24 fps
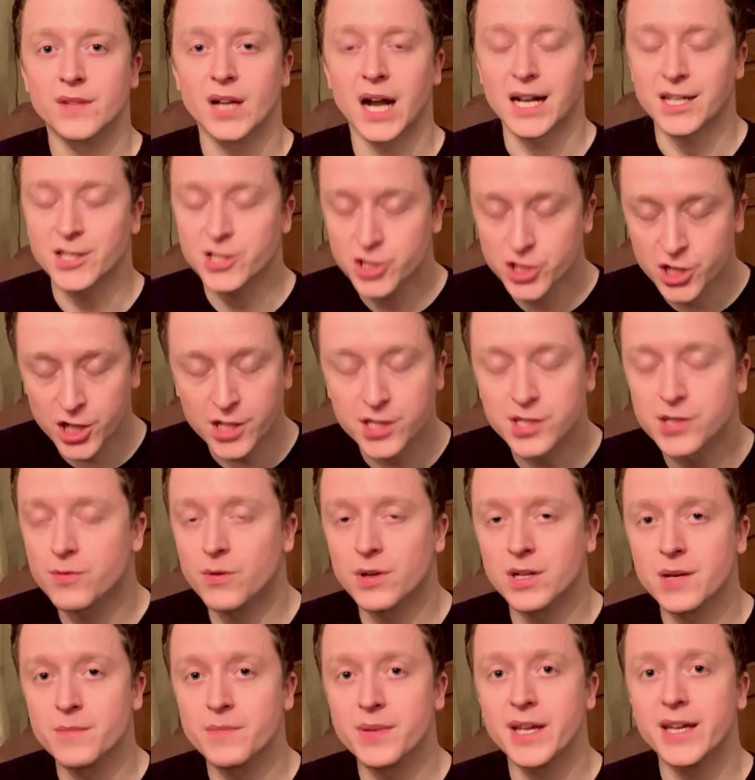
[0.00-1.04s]
I just
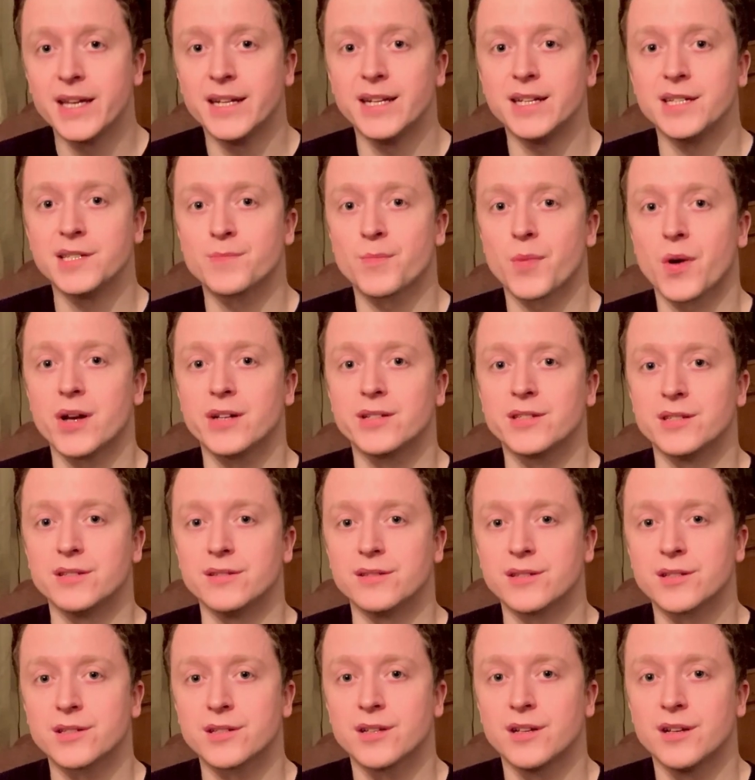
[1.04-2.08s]
want to be in his
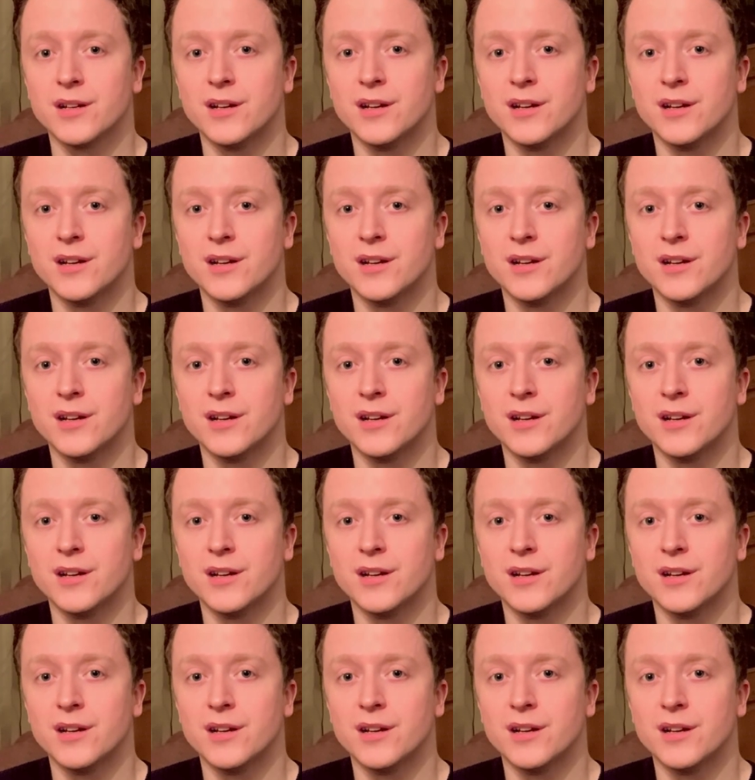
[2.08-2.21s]
presence.